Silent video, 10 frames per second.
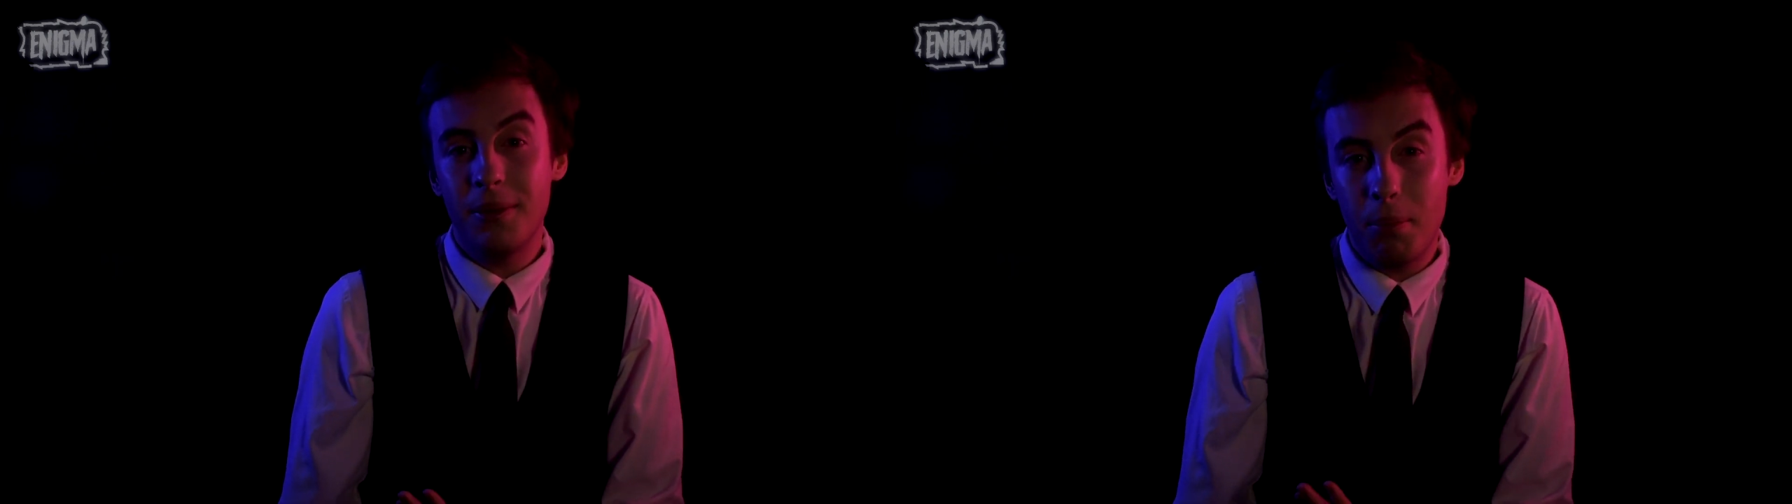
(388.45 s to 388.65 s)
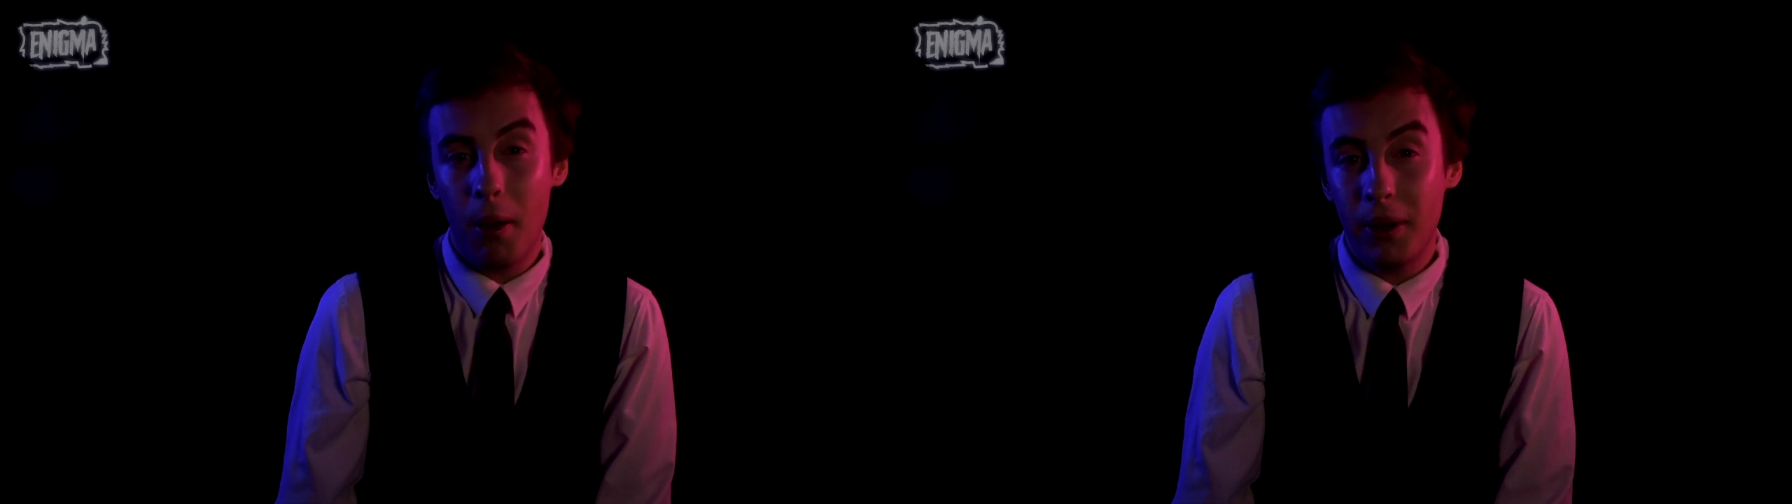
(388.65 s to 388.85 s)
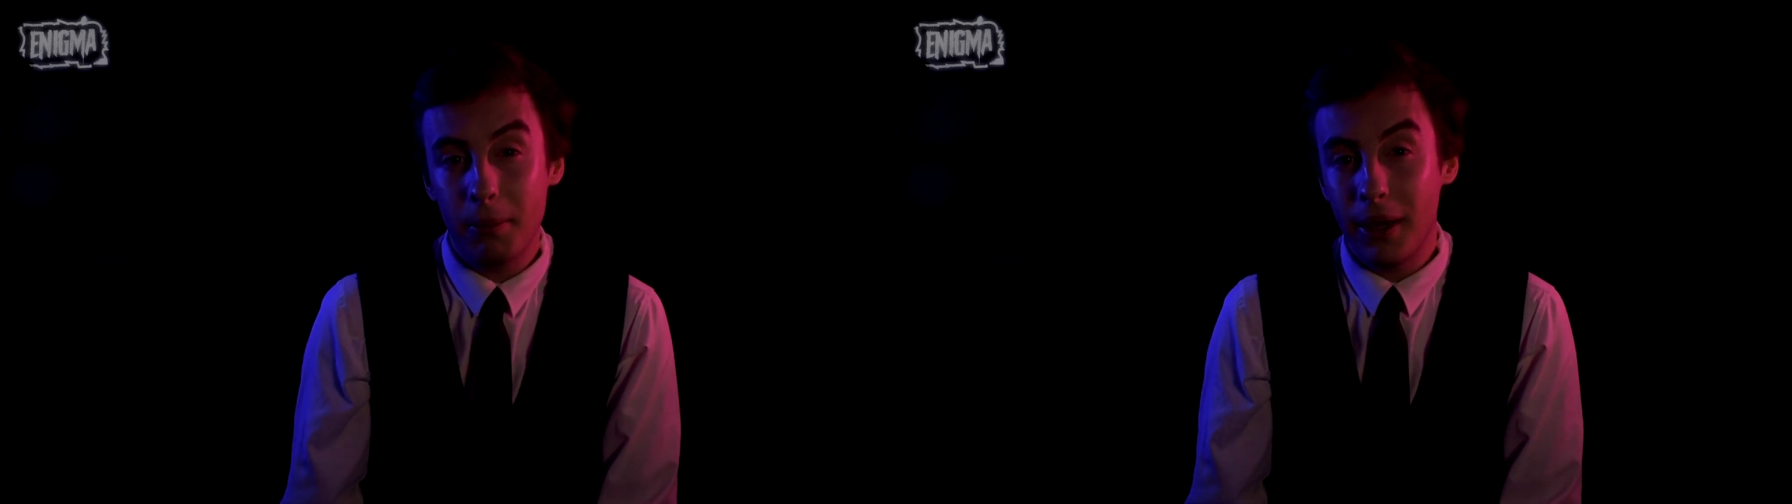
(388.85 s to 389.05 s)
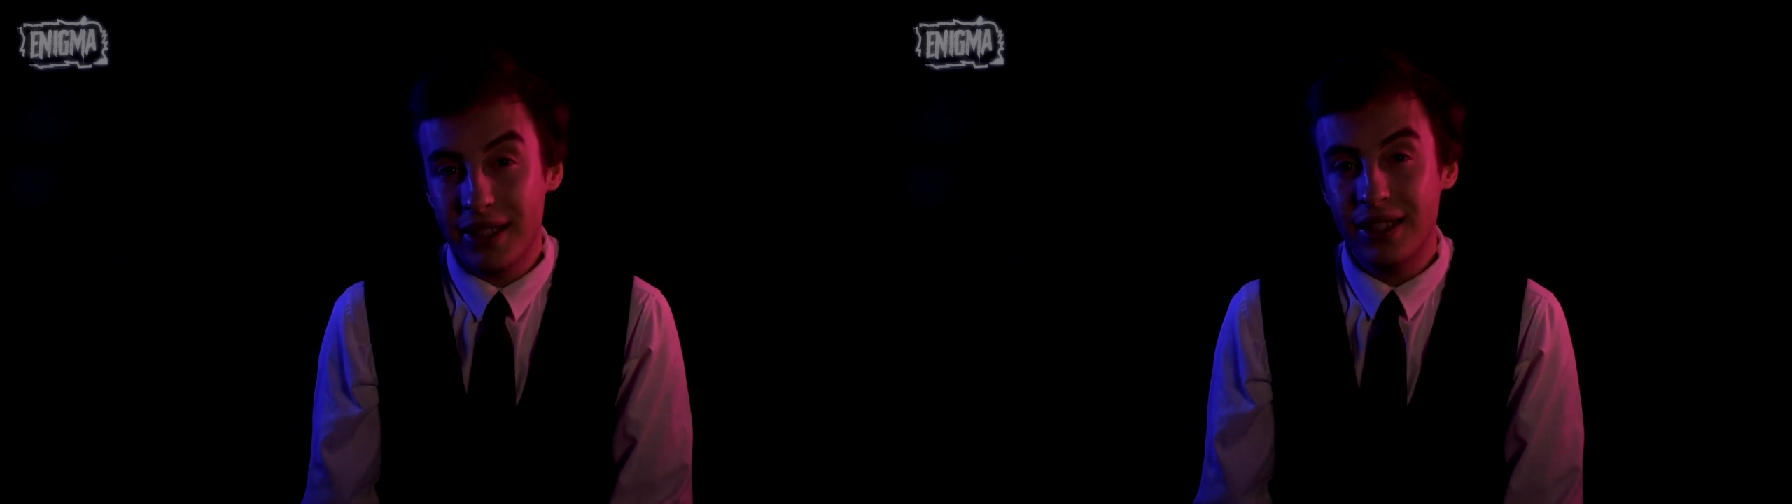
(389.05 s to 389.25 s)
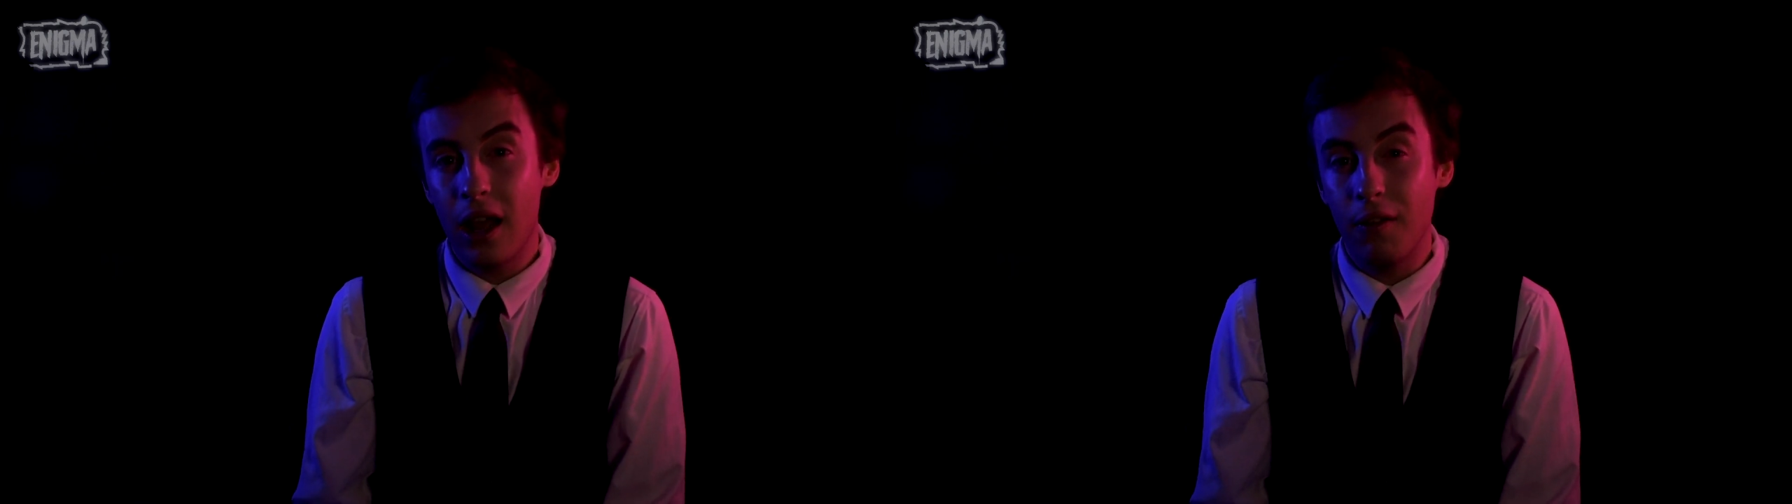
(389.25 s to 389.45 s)
in public
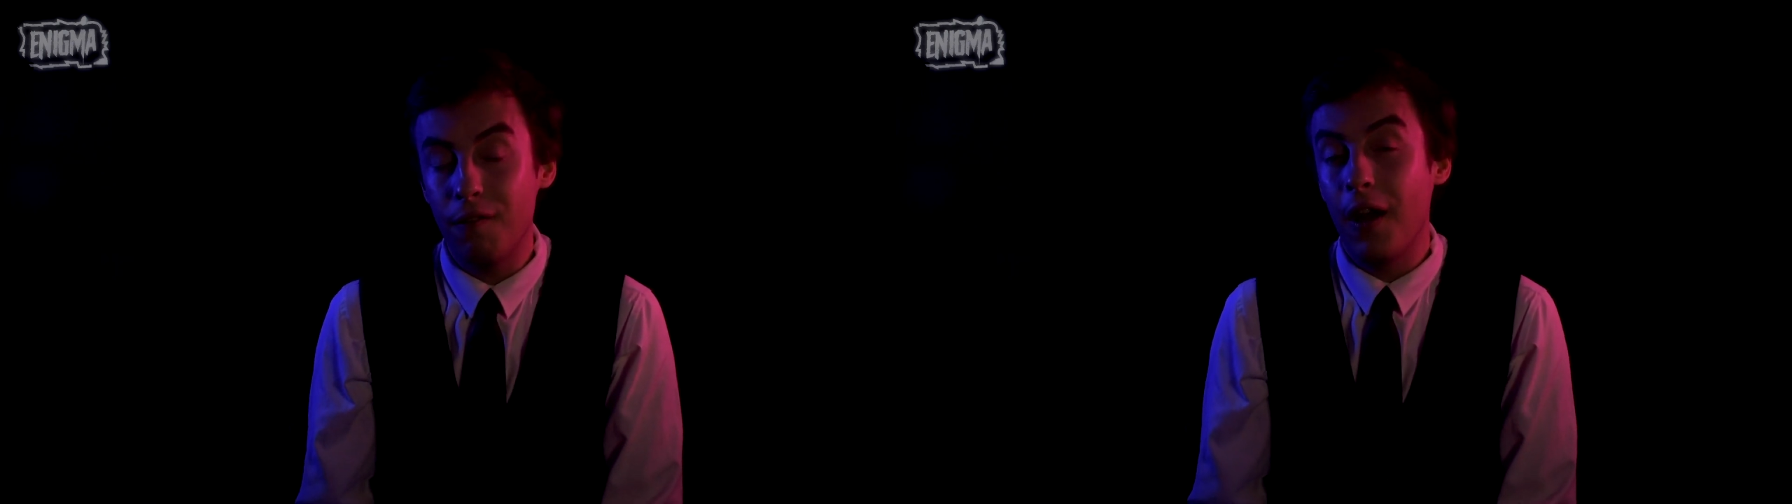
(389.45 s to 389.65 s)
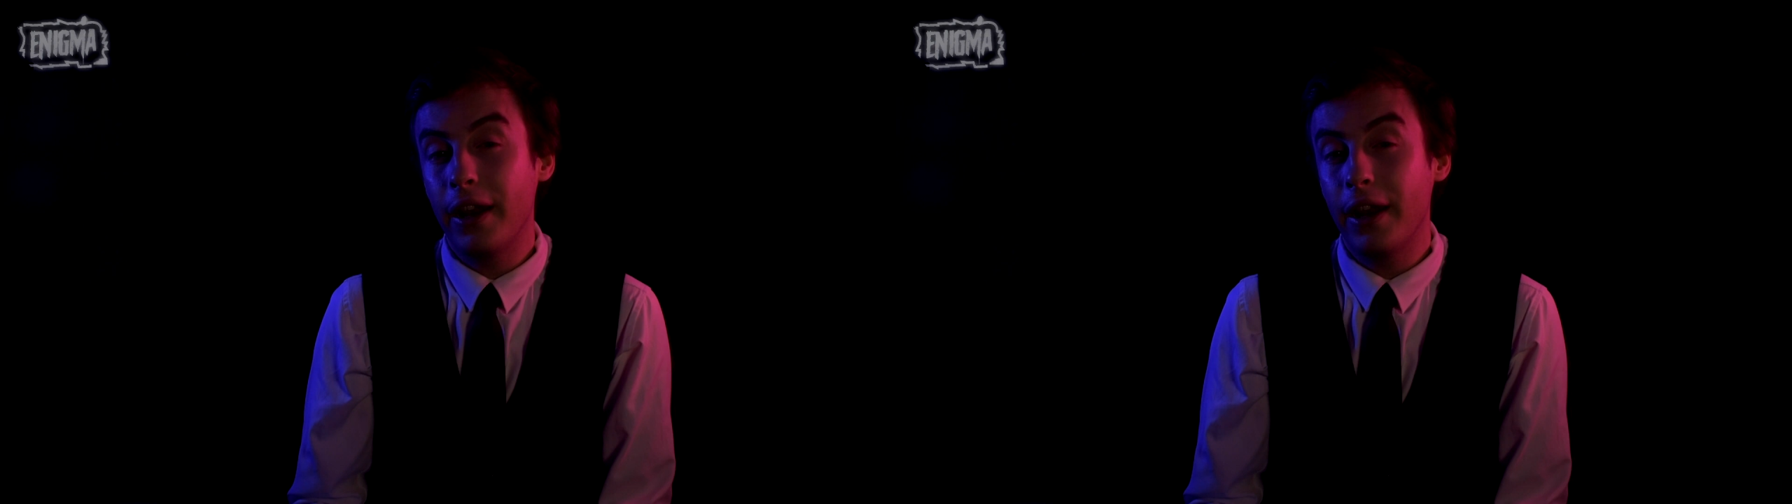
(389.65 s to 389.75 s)
myself,